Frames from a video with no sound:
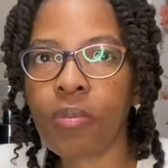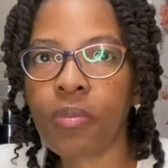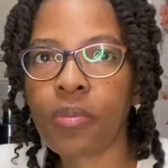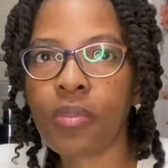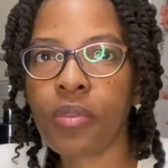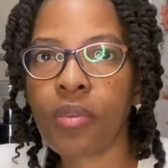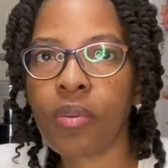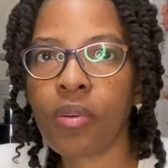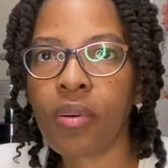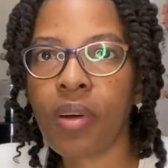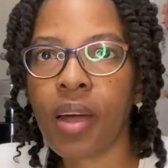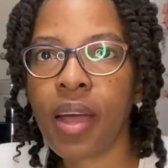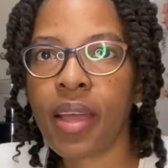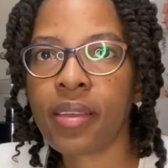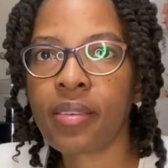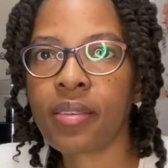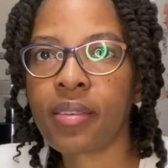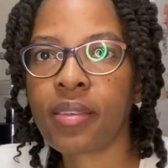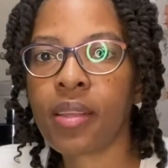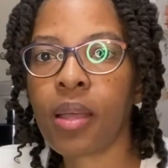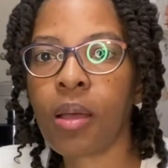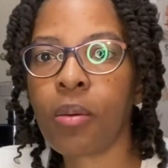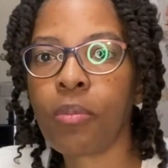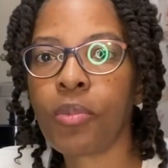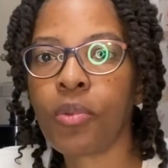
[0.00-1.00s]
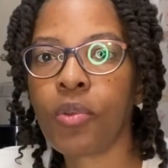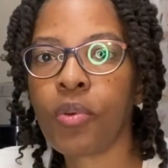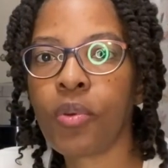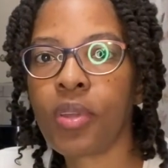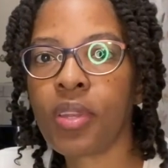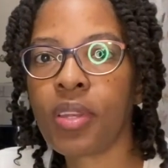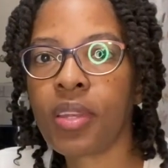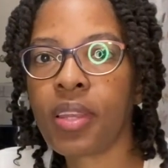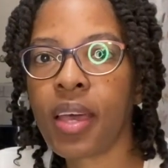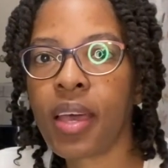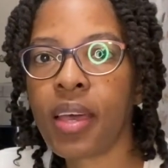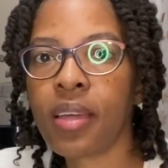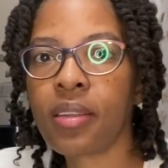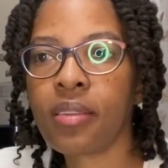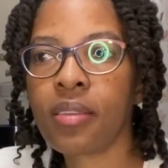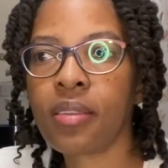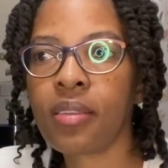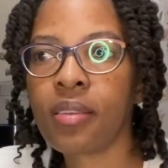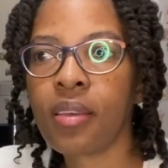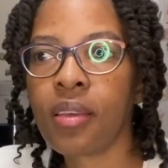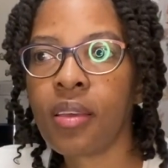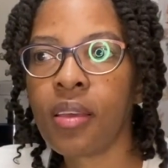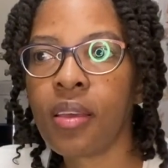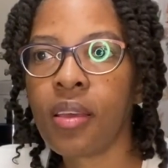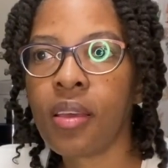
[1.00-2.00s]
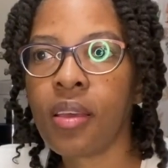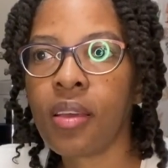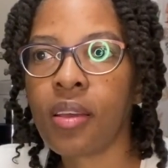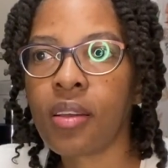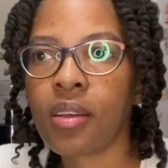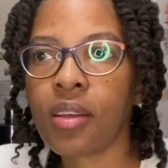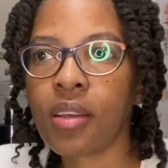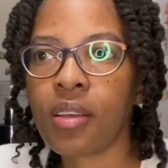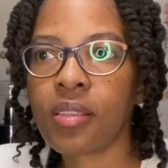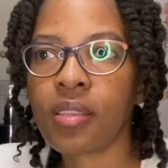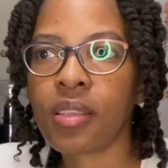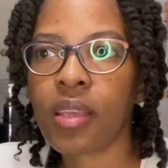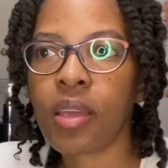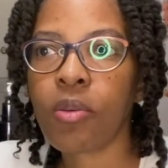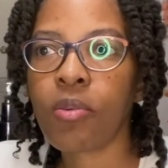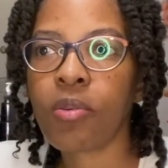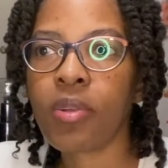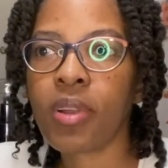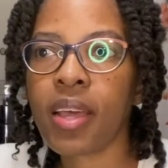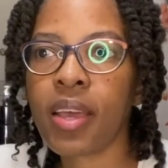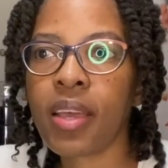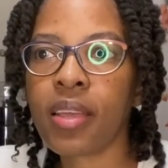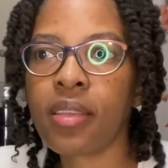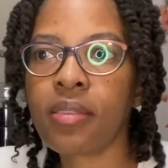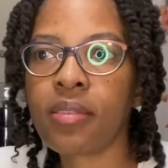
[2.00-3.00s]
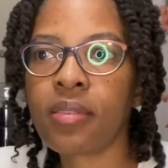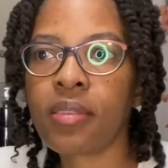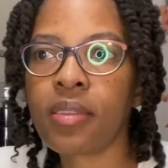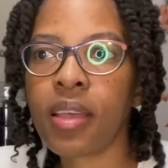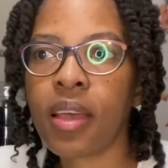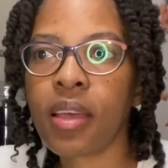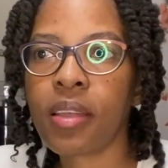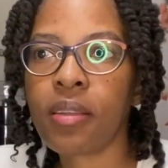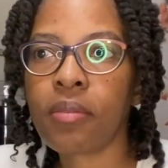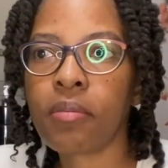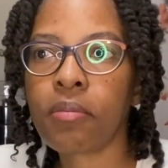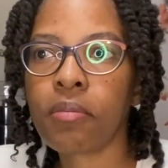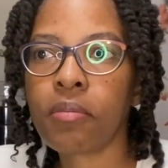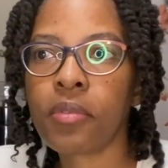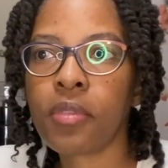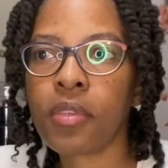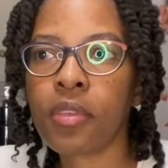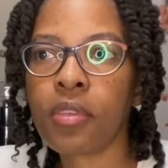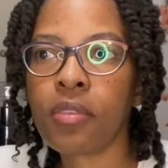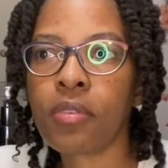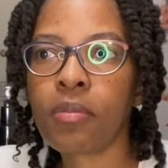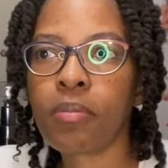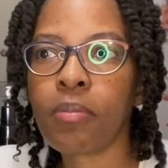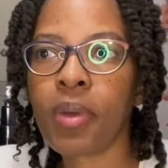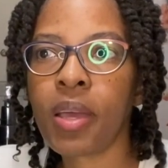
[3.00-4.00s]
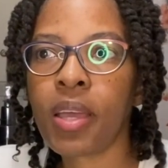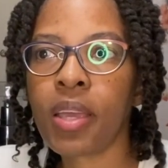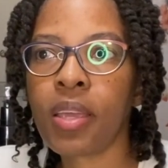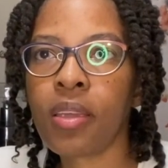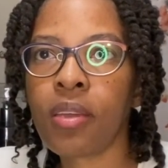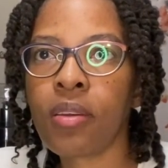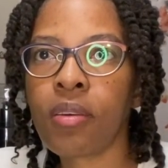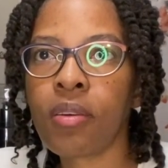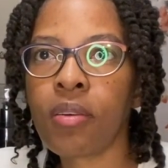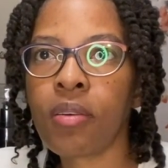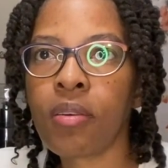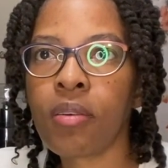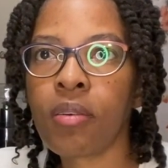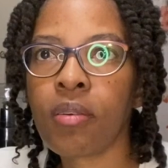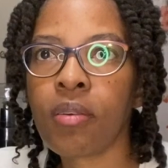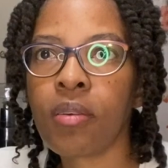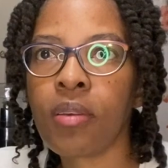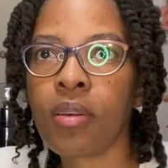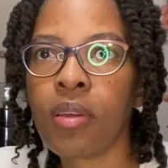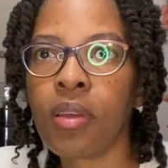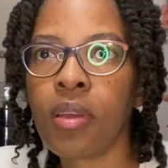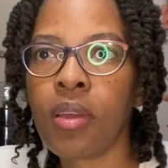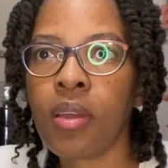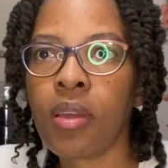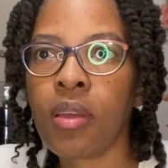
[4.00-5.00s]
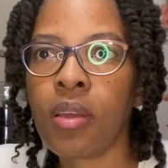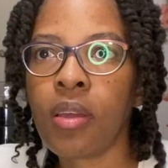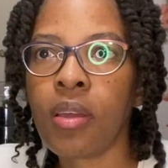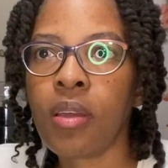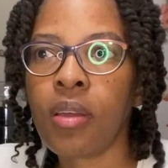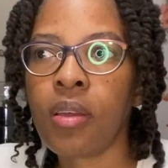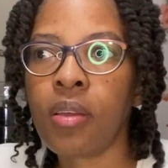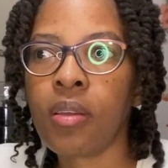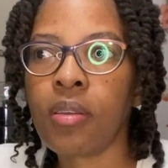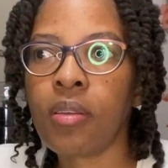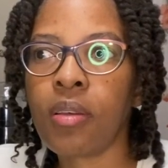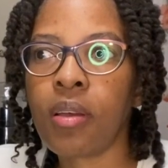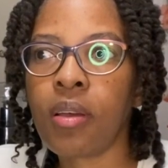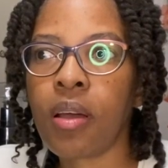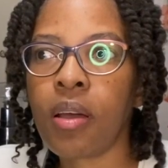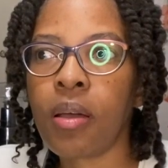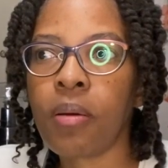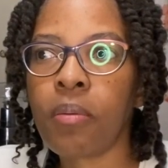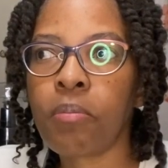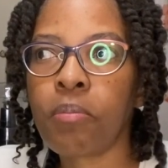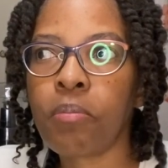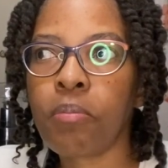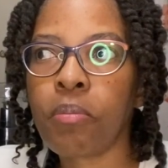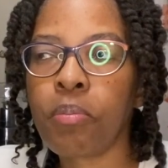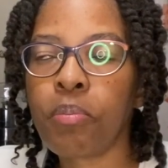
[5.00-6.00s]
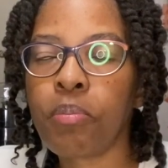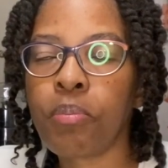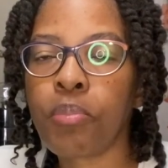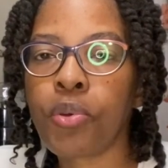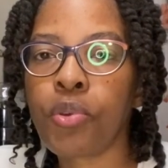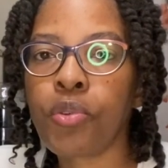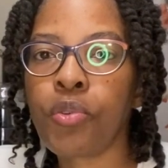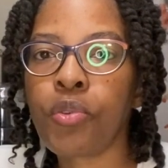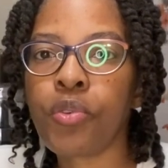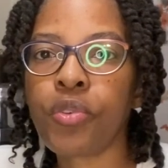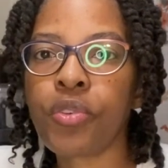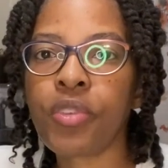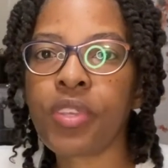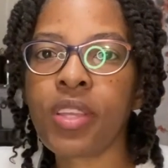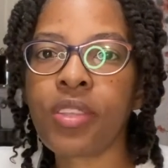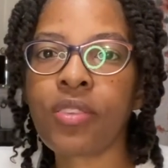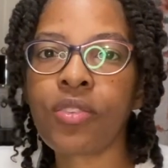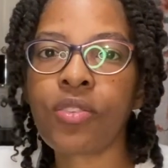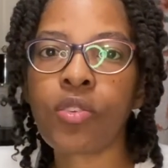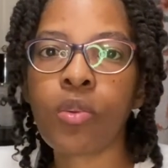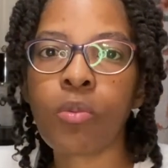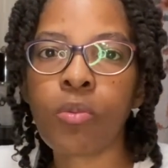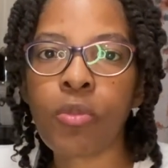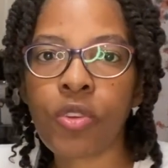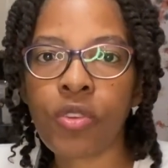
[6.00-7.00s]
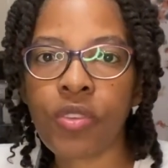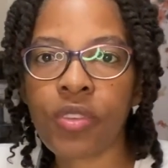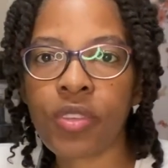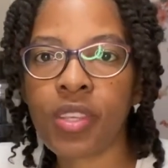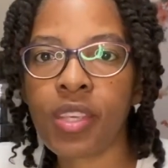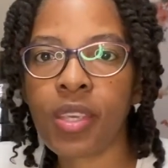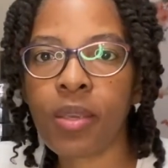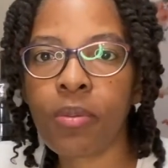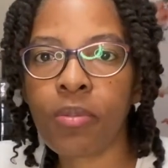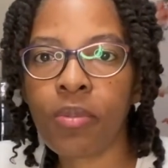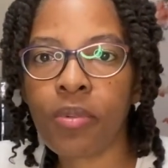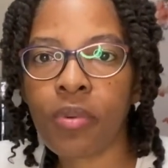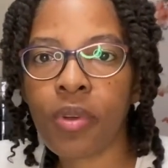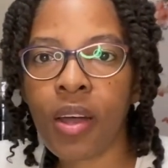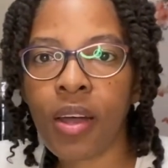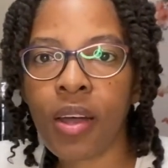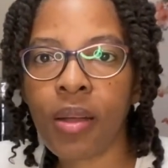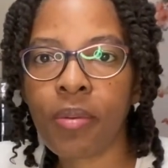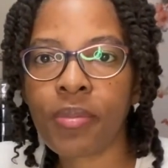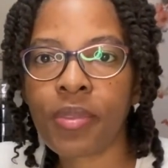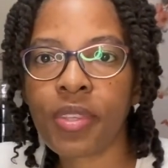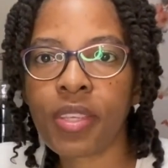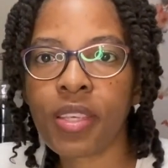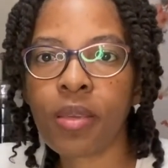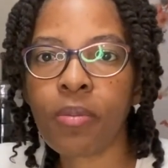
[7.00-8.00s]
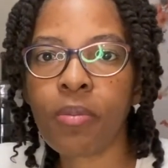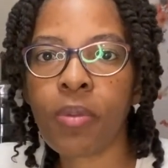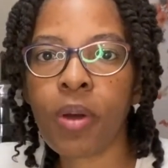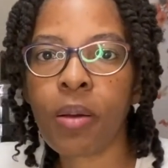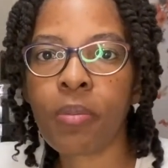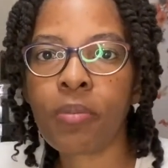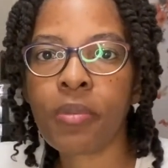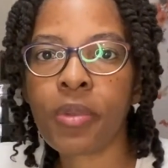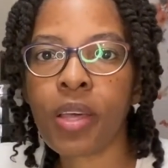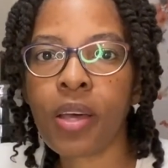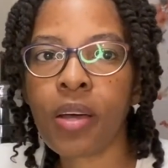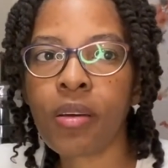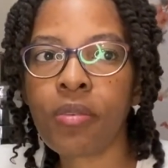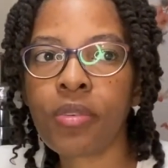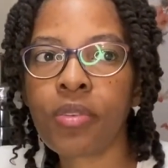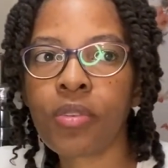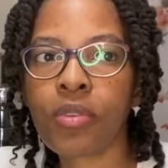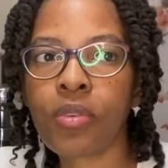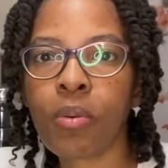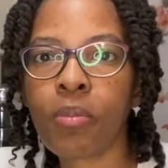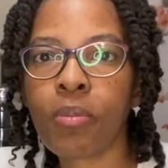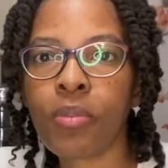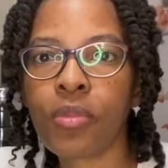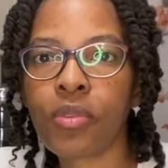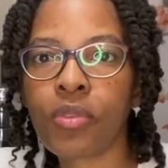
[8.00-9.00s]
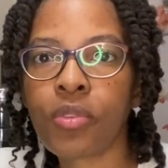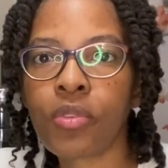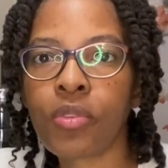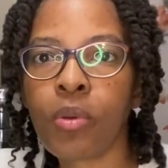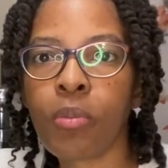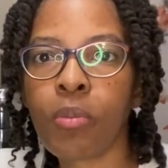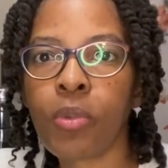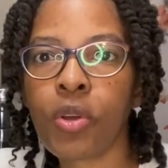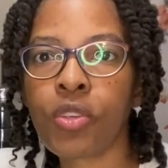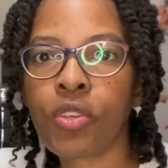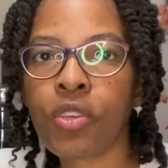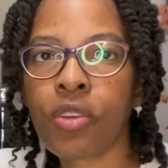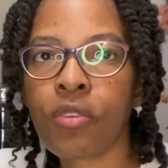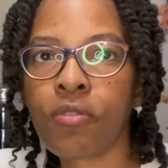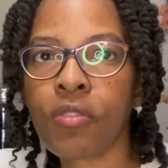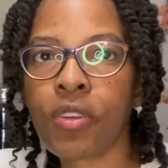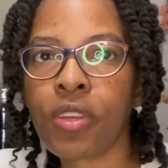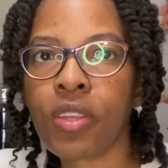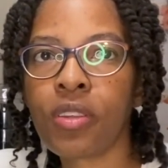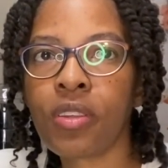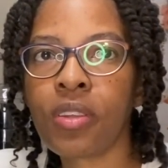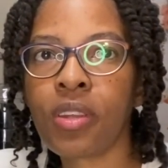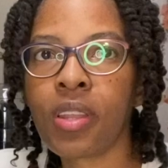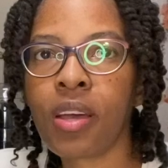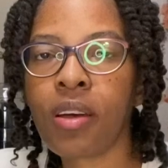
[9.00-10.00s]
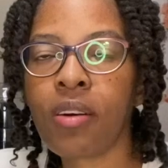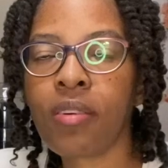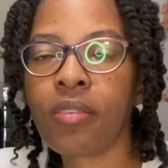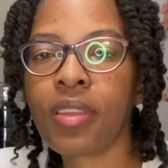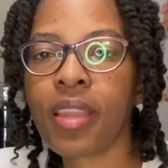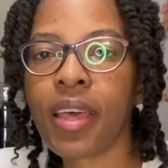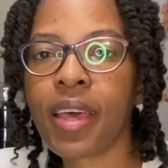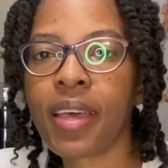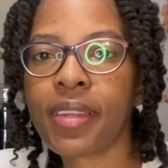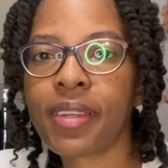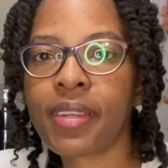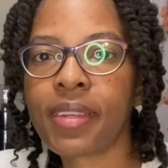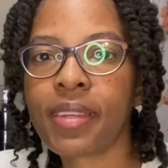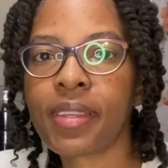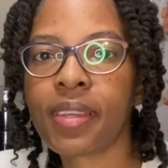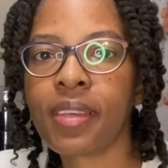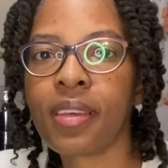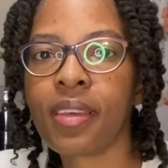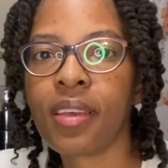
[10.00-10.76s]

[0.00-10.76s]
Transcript: so I stopped doing that because I realized that since my hair producing so much sebum now, so much of it now, that